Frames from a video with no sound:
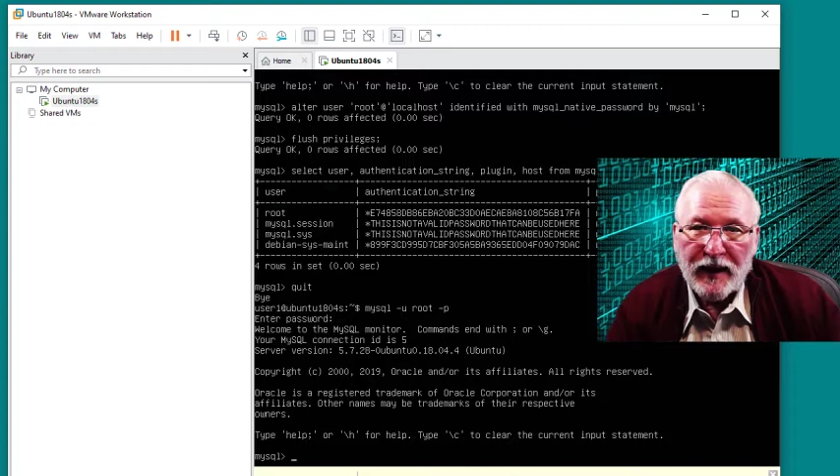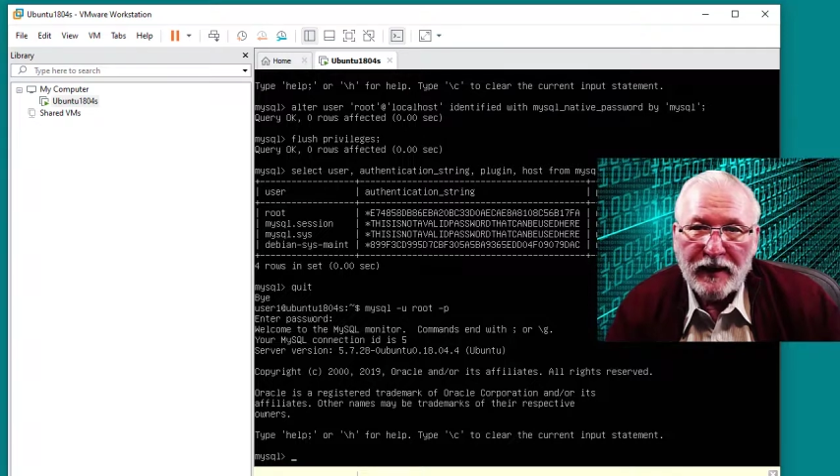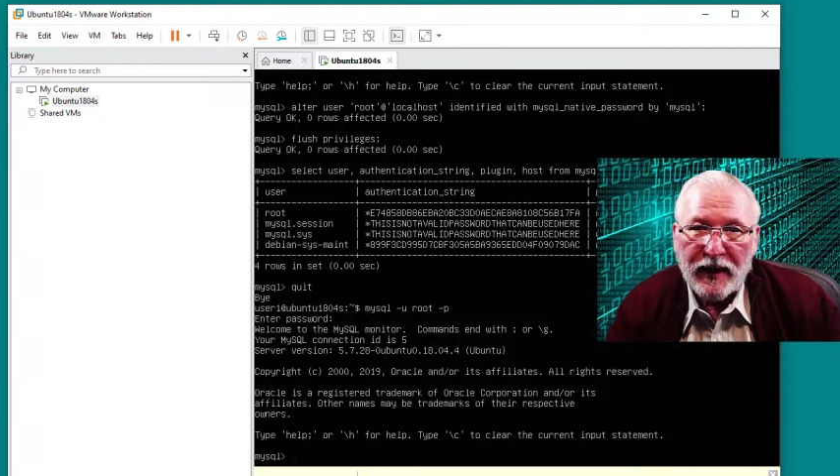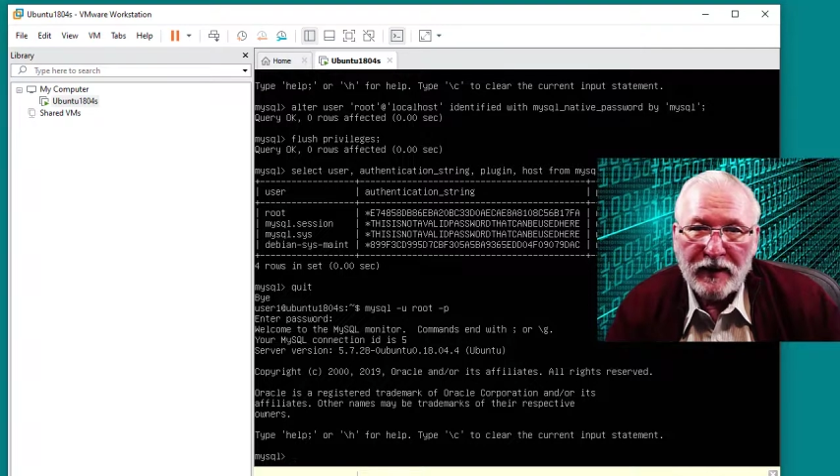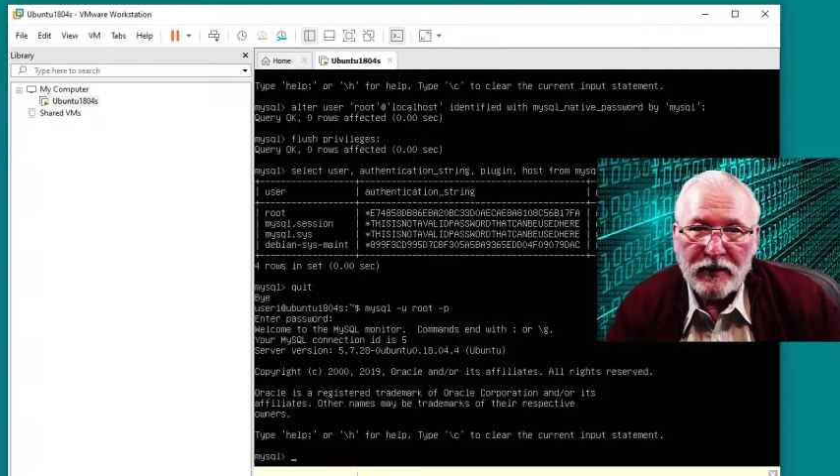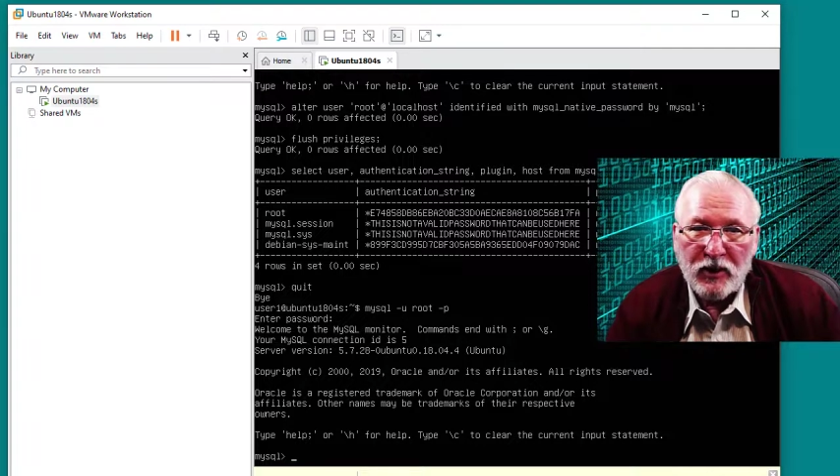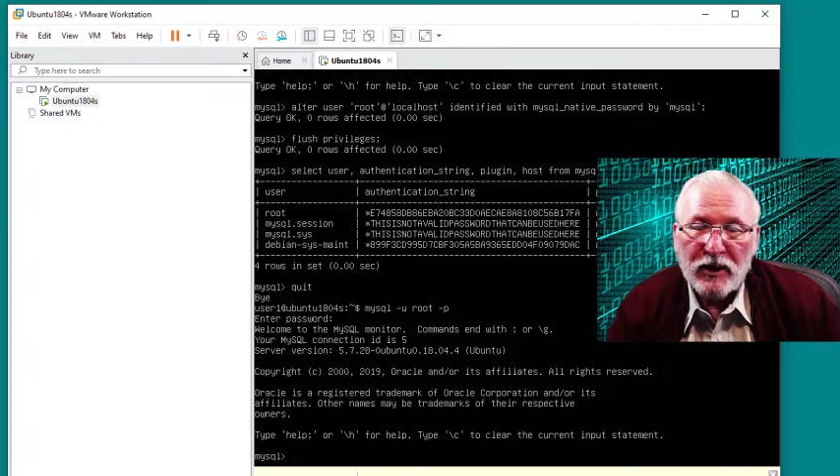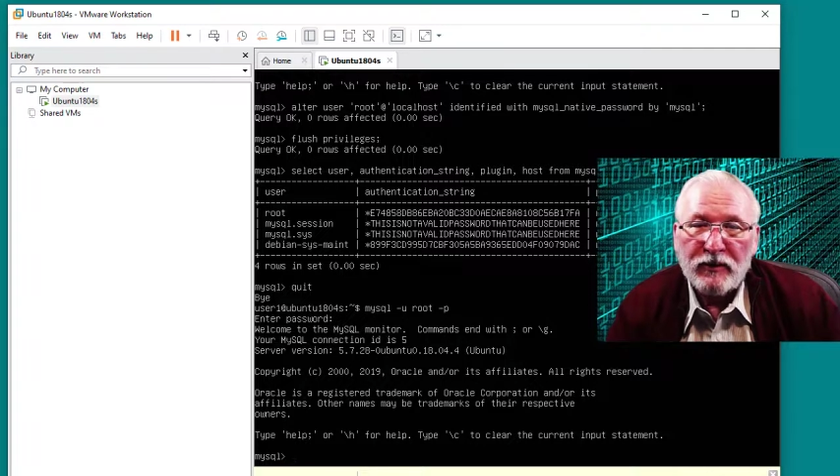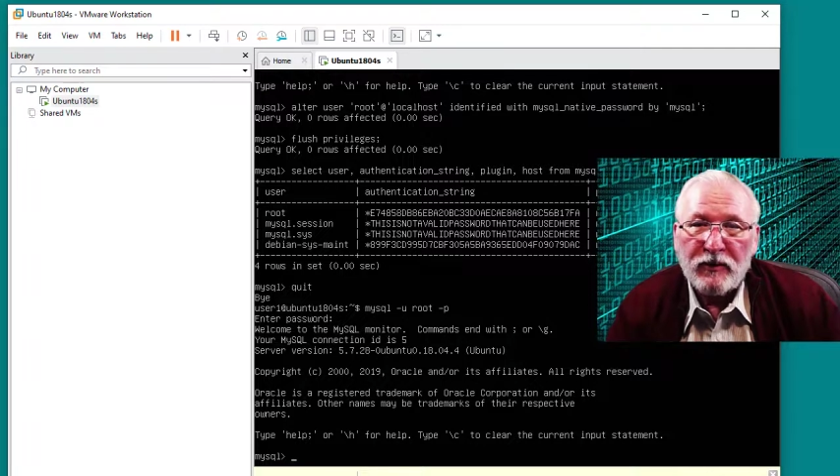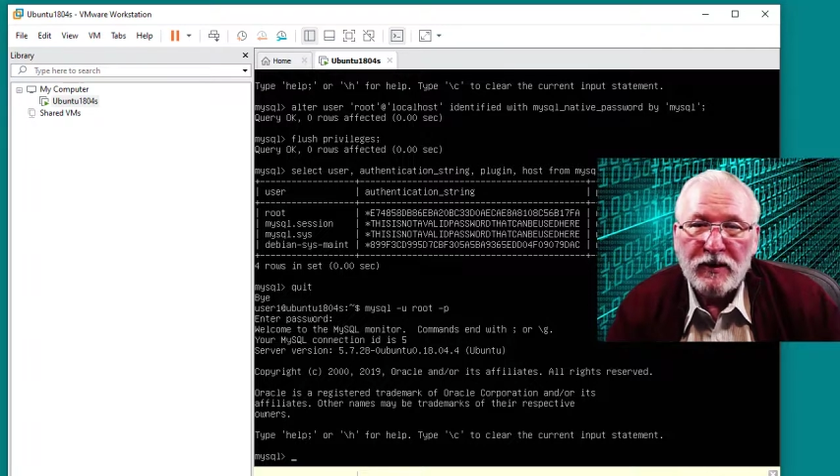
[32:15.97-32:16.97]
had I
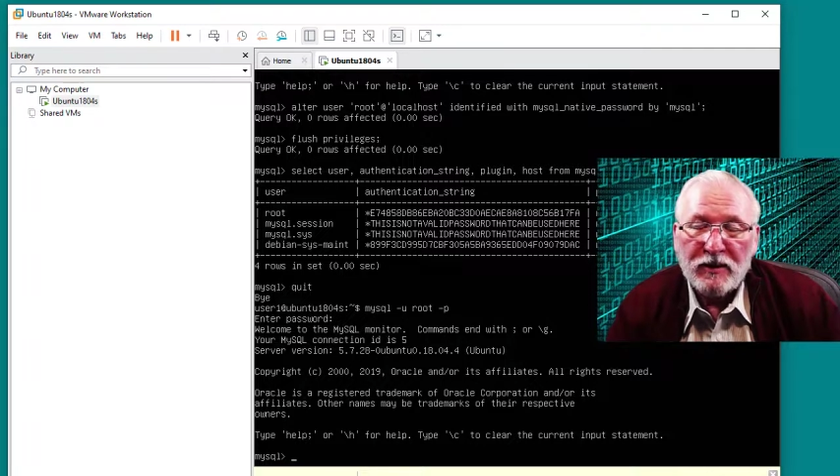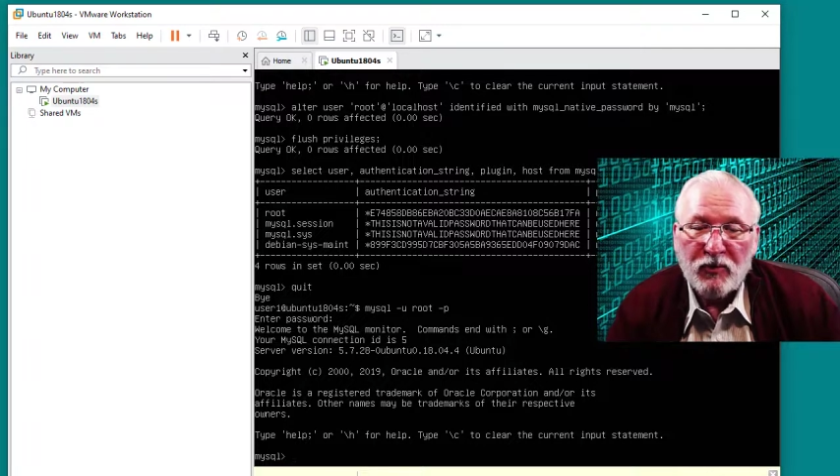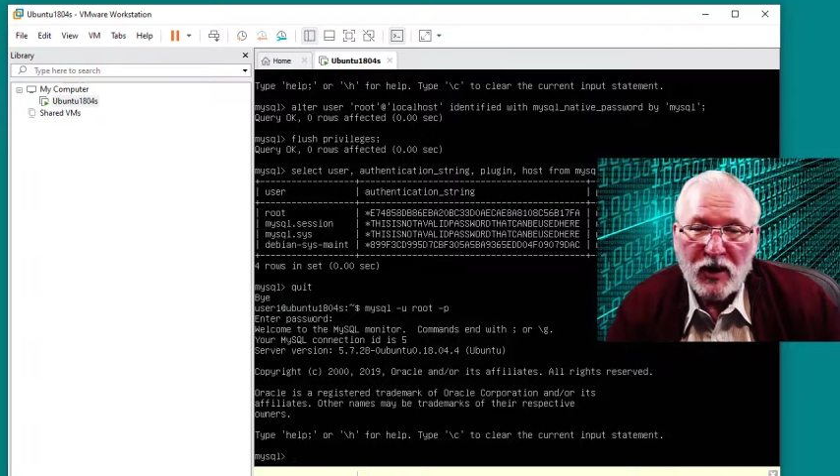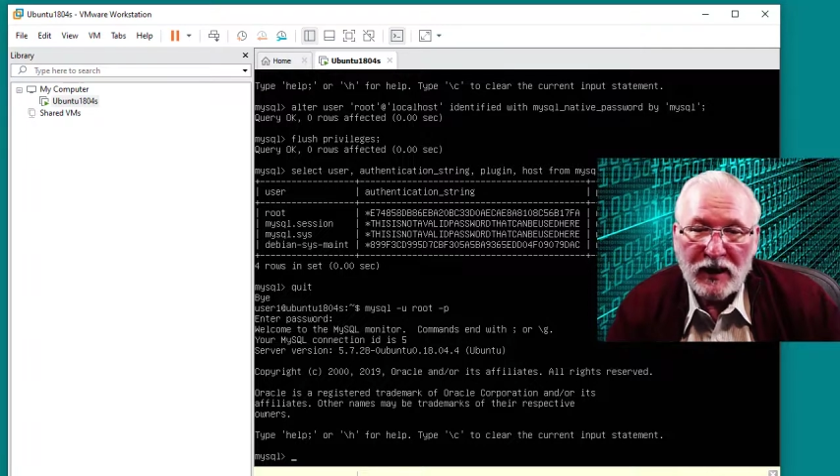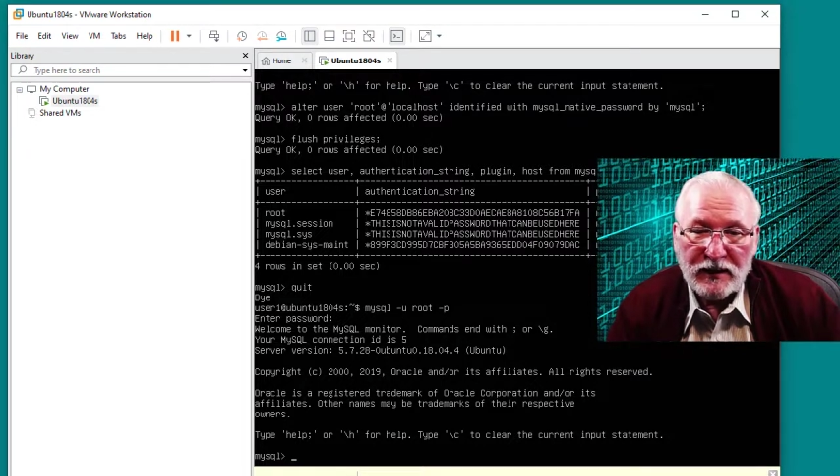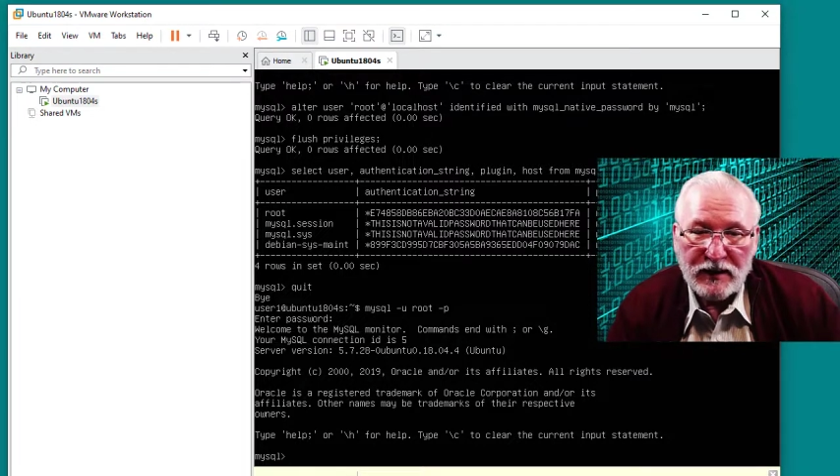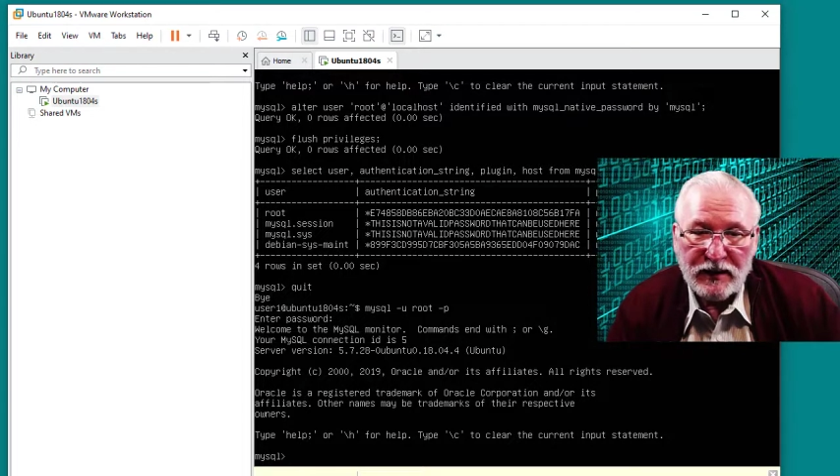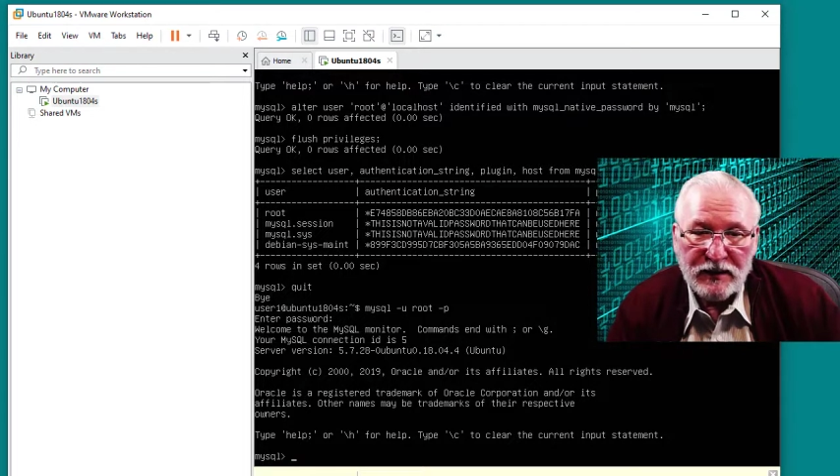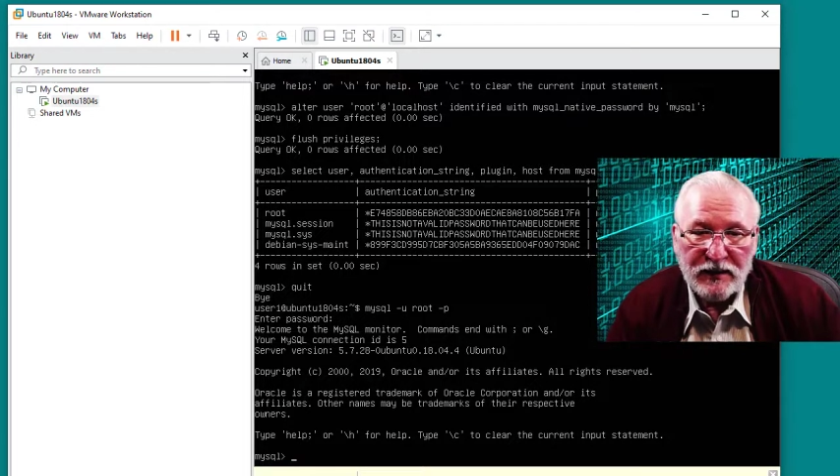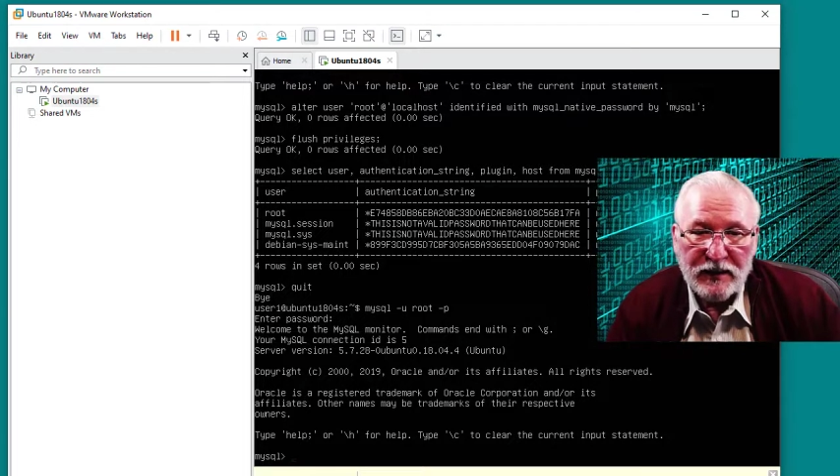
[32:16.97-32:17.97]
not gone through this
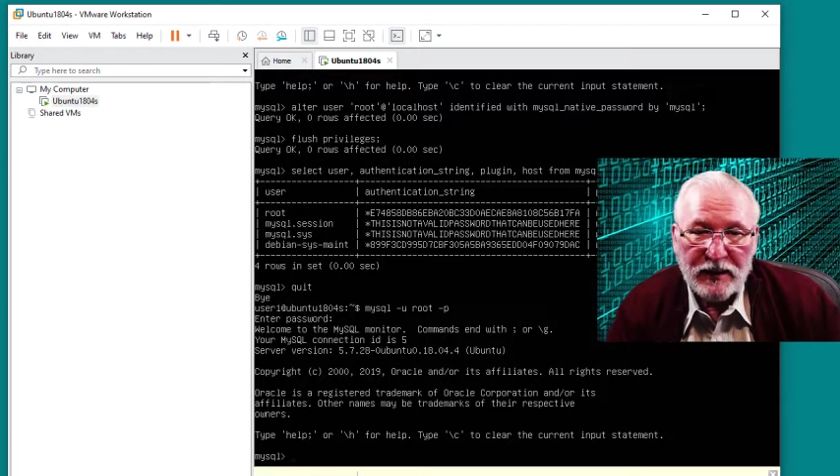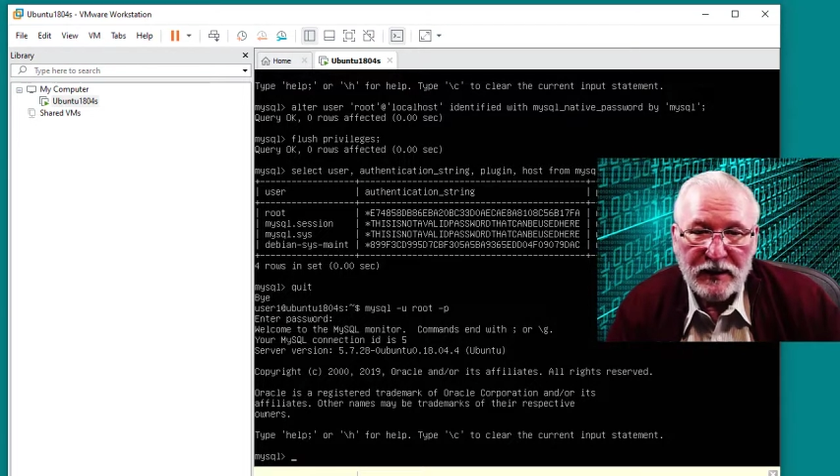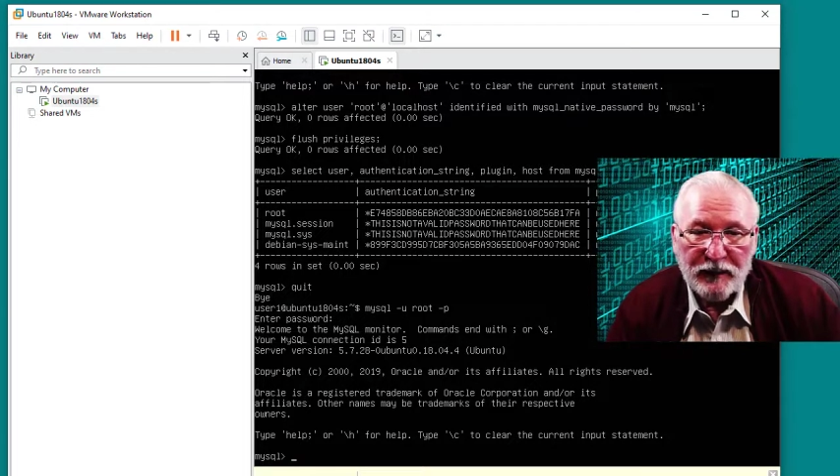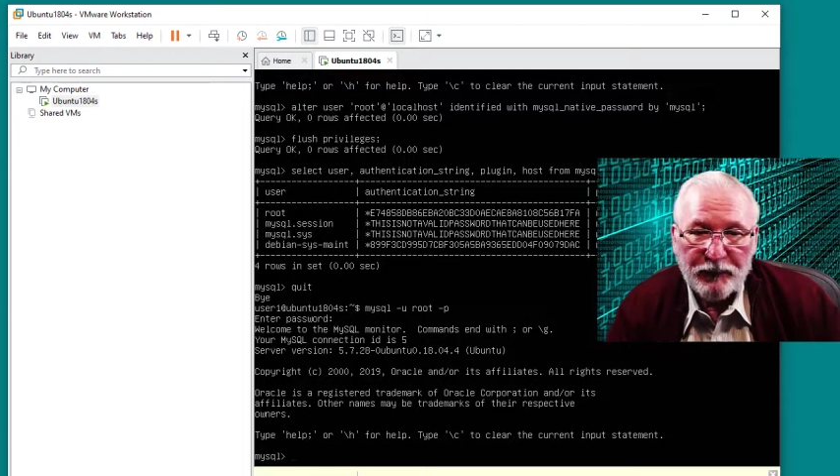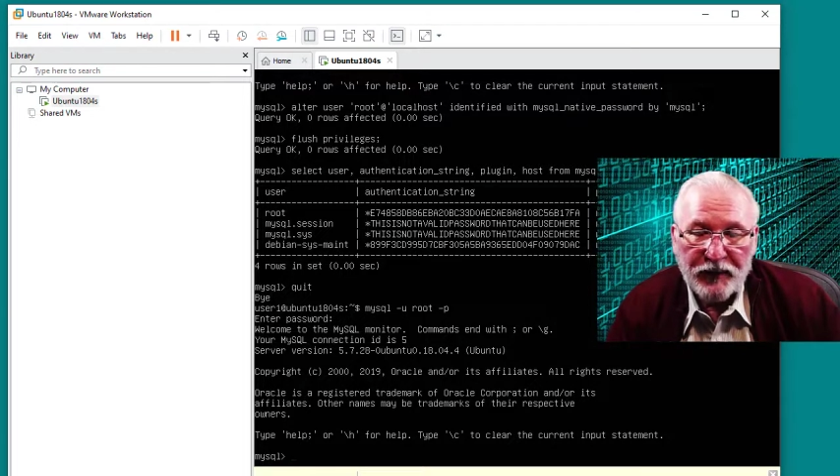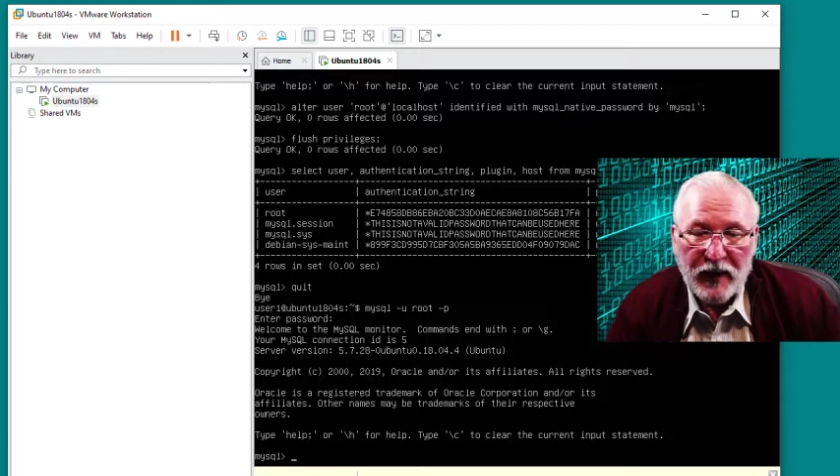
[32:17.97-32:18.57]
process.